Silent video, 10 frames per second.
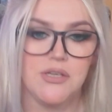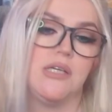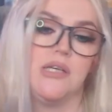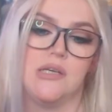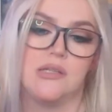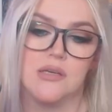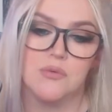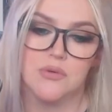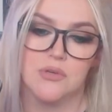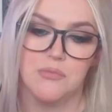think we're going
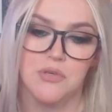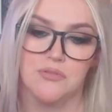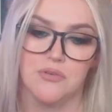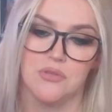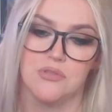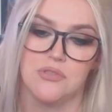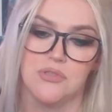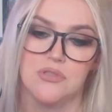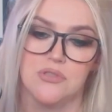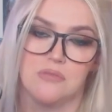to move on to
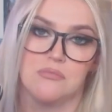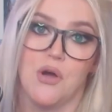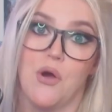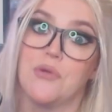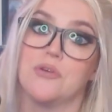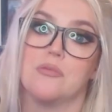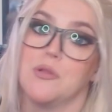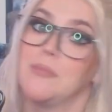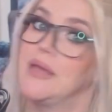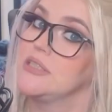some honourable
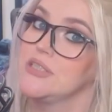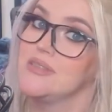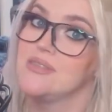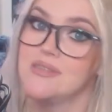mentions.